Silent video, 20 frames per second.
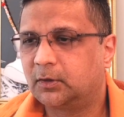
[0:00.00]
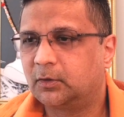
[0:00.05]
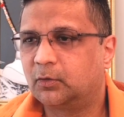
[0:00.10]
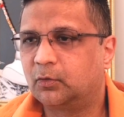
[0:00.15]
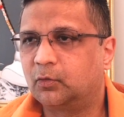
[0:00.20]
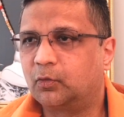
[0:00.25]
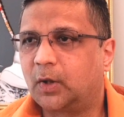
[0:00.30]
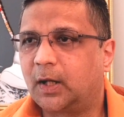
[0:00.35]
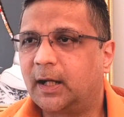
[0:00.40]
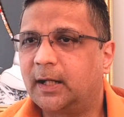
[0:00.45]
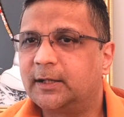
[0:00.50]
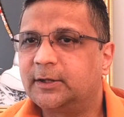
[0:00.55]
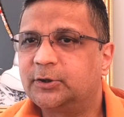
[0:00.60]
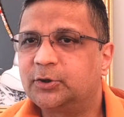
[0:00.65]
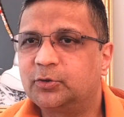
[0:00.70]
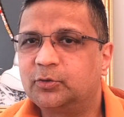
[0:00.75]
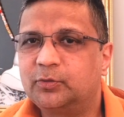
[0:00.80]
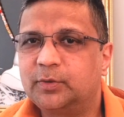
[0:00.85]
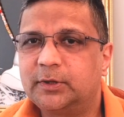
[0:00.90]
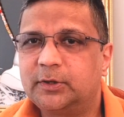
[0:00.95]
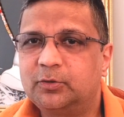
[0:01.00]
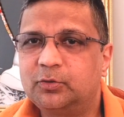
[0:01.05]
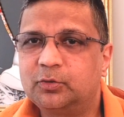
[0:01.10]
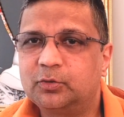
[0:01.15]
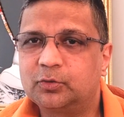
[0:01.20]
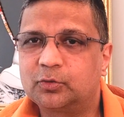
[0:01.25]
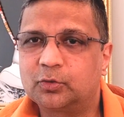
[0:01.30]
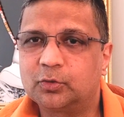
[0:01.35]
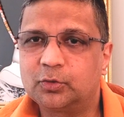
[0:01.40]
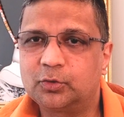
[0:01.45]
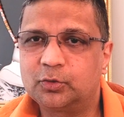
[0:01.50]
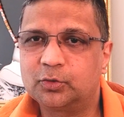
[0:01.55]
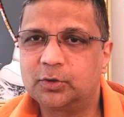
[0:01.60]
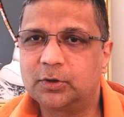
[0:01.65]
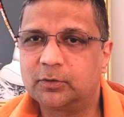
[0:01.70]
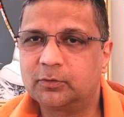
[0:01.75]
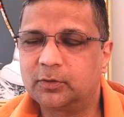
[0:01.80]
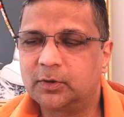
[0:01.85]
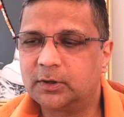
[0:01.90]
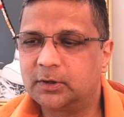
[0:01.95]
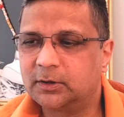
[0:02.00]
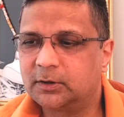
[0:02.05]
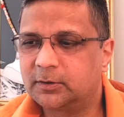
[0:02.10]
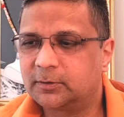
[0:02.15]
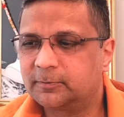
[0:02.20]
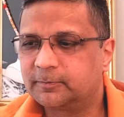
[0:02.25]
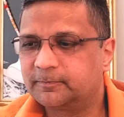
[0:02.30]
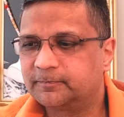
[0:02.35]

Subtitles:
Why should we do good to the world?